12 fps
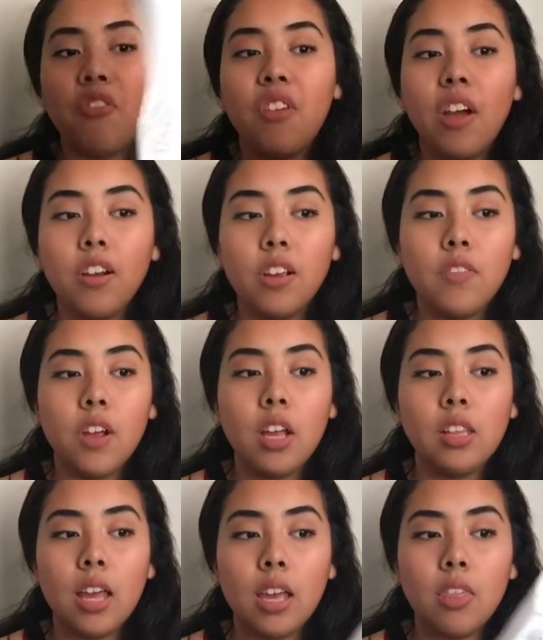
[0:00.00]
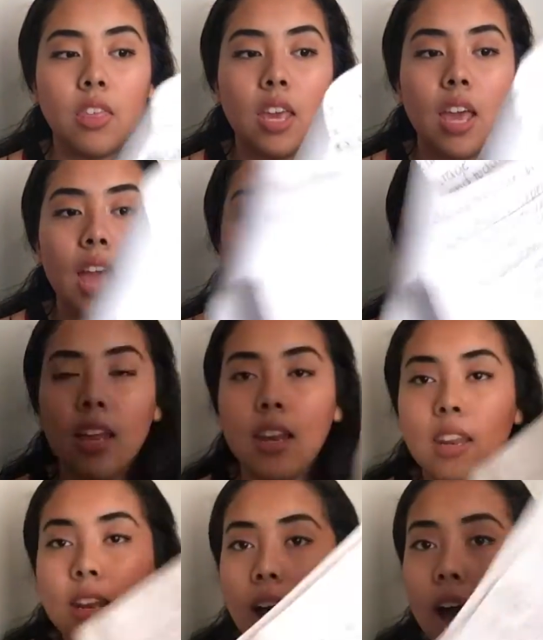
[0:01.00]
very, very lengthy and
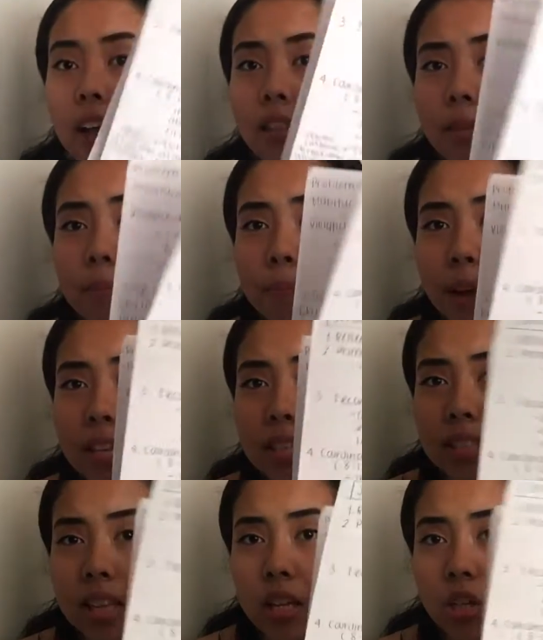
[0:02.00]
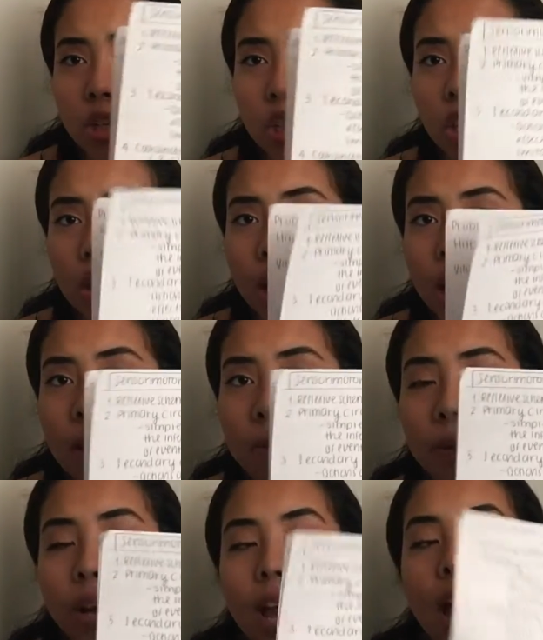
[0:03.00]
not the best thing to look at,
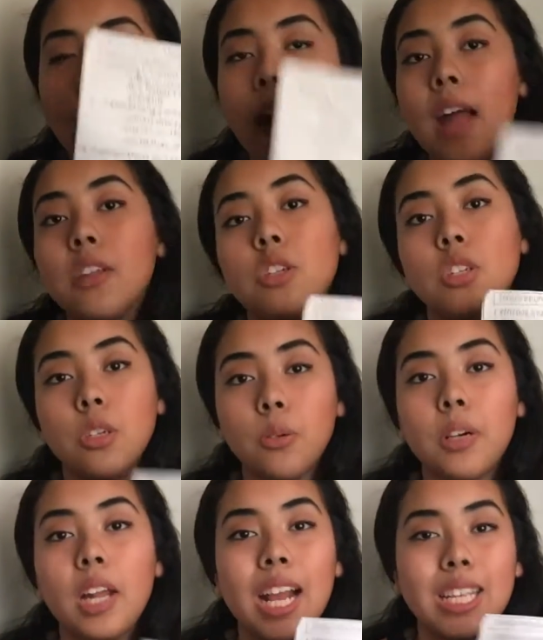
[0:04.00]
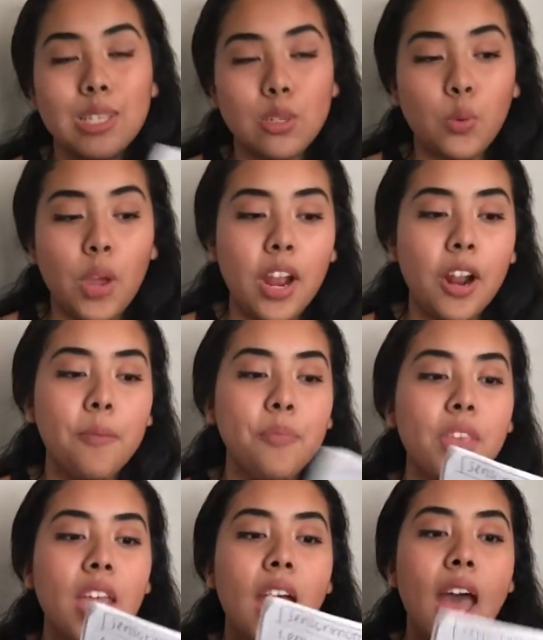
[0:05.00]
but I had to do it, I swear.
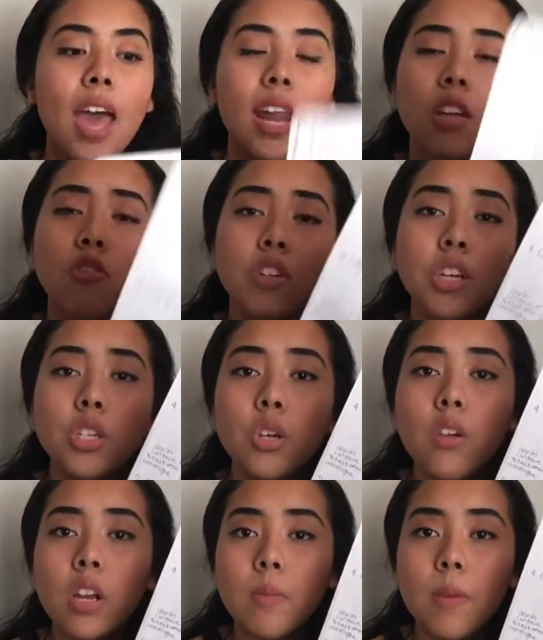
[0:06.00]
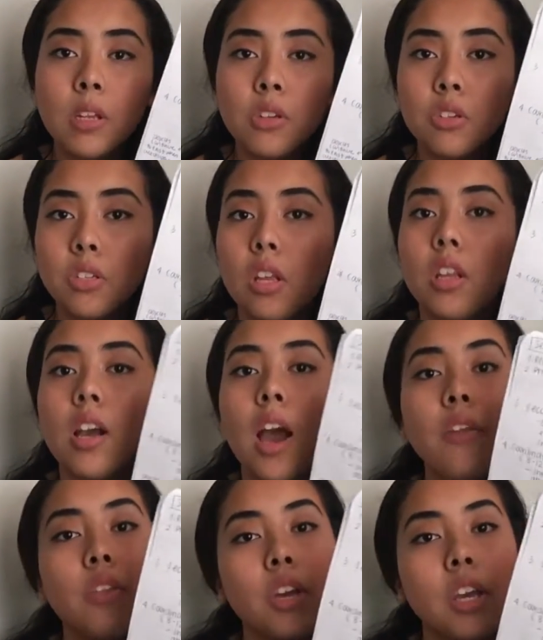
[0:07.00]
And I really don't recommend your study
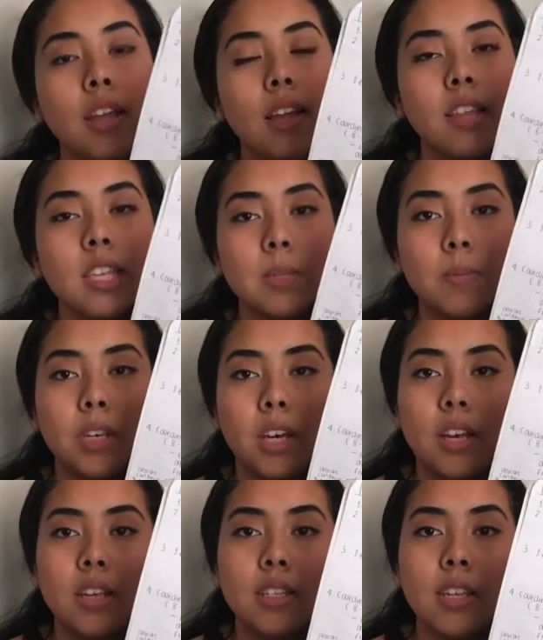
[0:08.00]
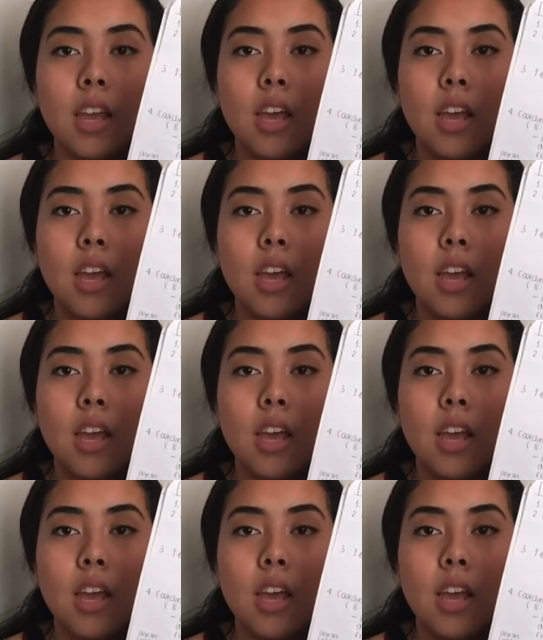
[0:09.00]
guide looking like this because